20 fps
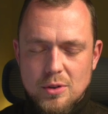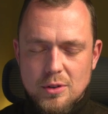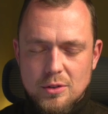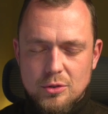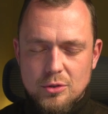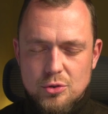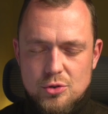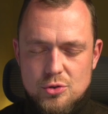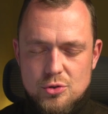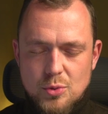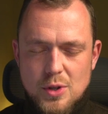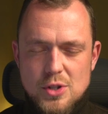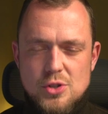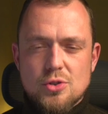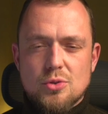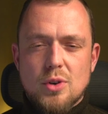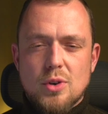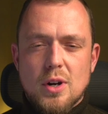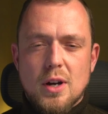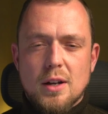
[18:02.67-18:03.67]
squint
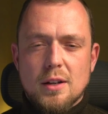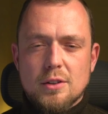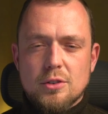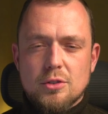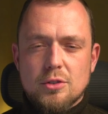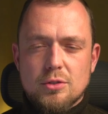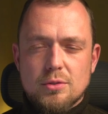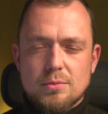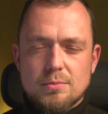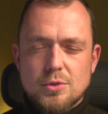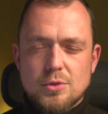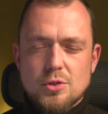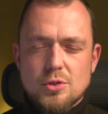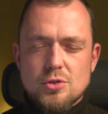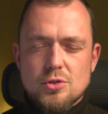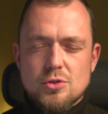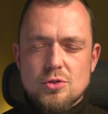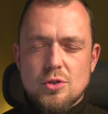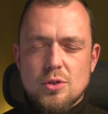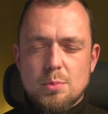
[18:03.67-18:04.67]
your eyes
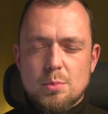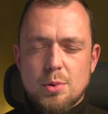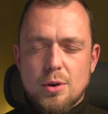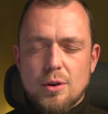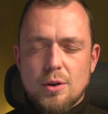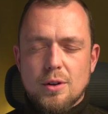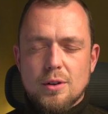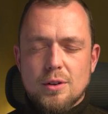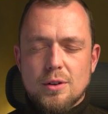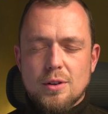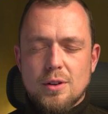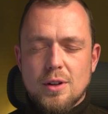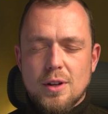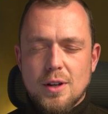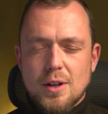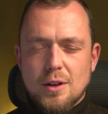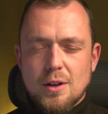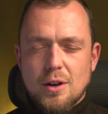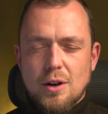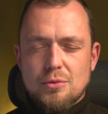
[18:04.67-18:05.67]
just to the point
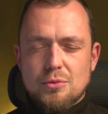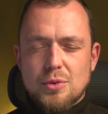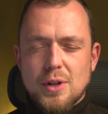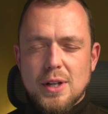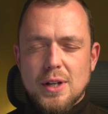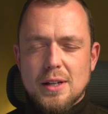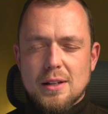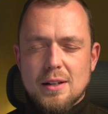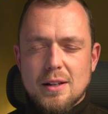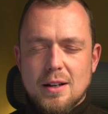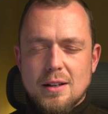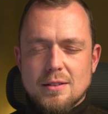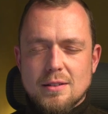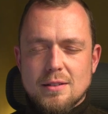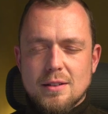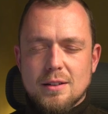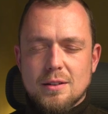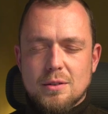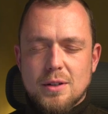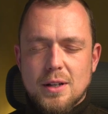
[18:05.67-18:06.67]
of
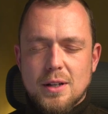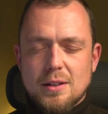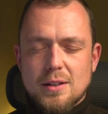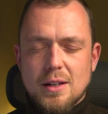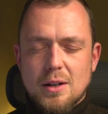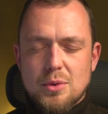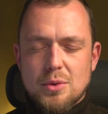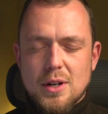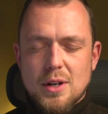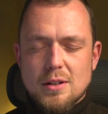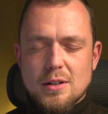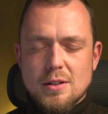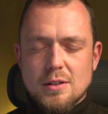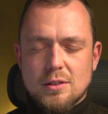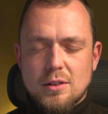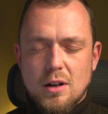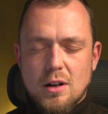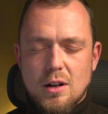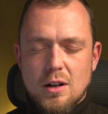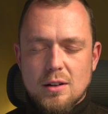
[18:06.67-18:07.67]
realizing, okay, now reality is
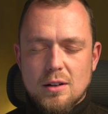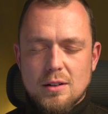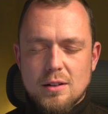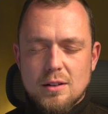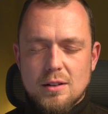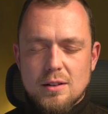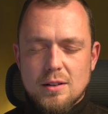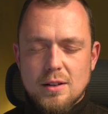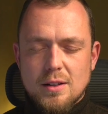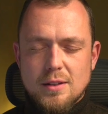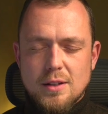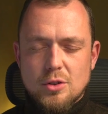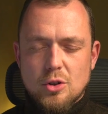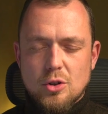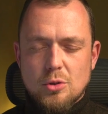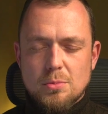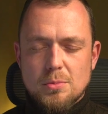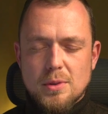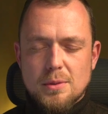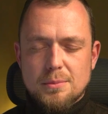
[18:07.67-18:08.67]
gone, and then
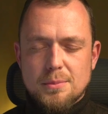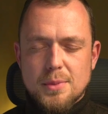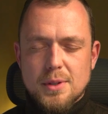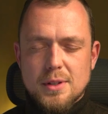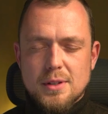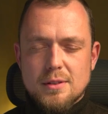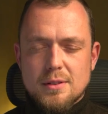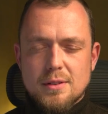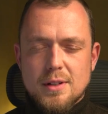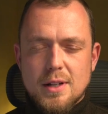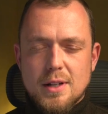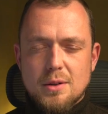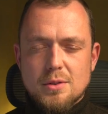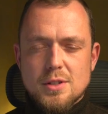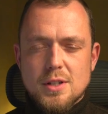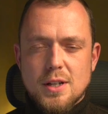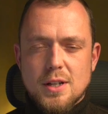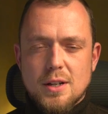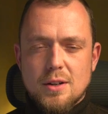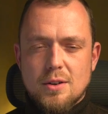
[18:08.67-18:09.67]
open them a bit. Now it's
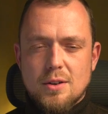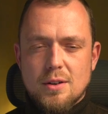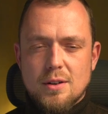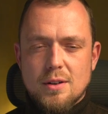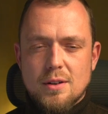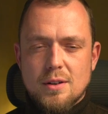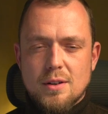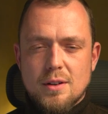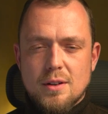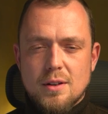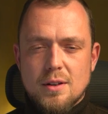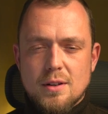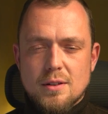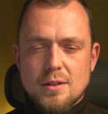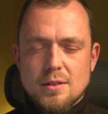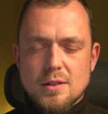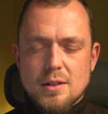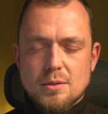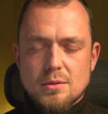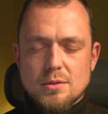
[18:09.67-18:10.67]
here.
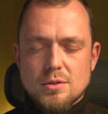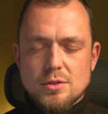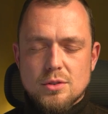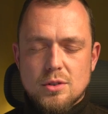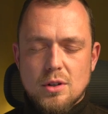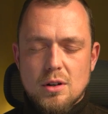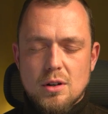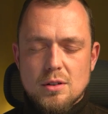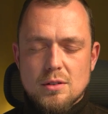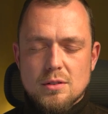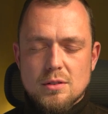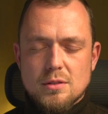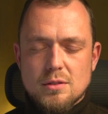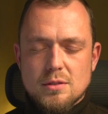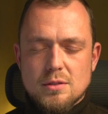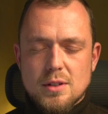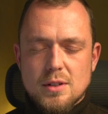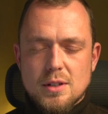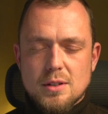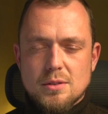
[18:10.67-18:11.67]
Now it's gone.
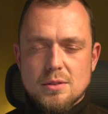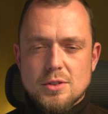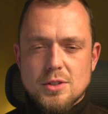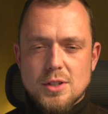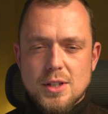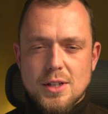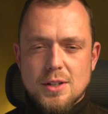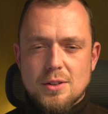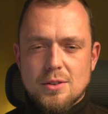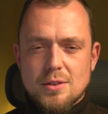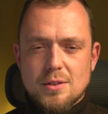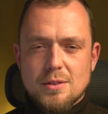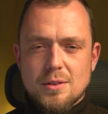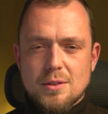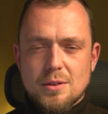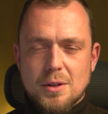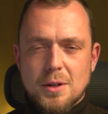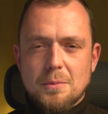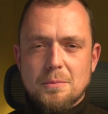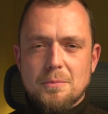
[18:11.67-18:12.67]
Now it's here.
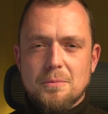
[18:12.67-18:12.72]
Okay.